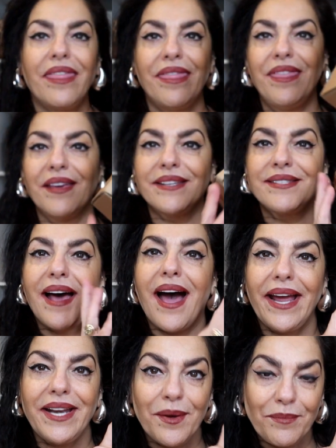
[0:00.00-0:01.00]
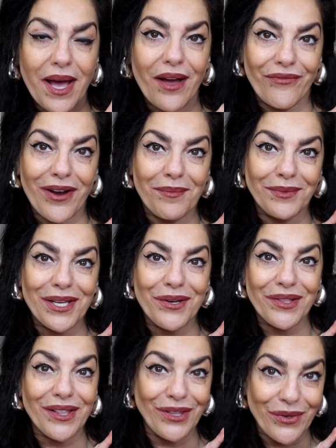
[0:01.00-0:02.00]
this item from
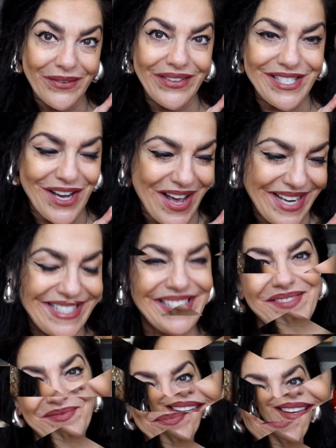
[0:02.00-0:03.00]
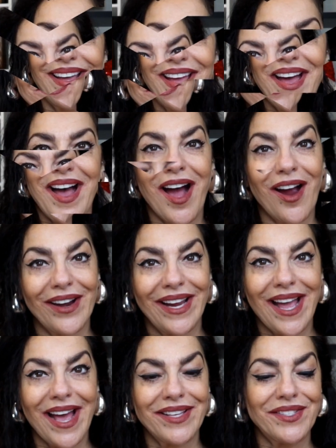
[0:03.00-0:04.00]
Louis Vuitton. All
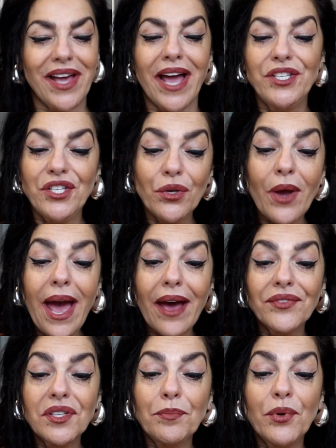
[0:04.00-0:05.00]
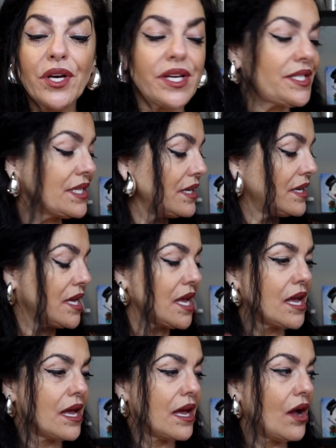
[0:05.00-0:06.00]
right, guys, I do have to put
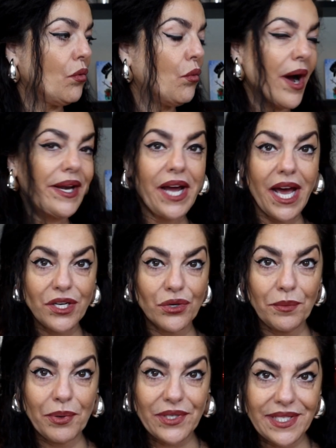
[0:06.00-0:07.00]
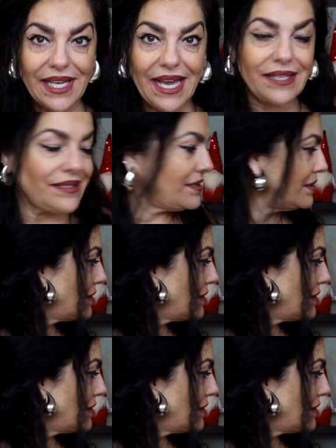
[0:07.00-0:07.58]
100%,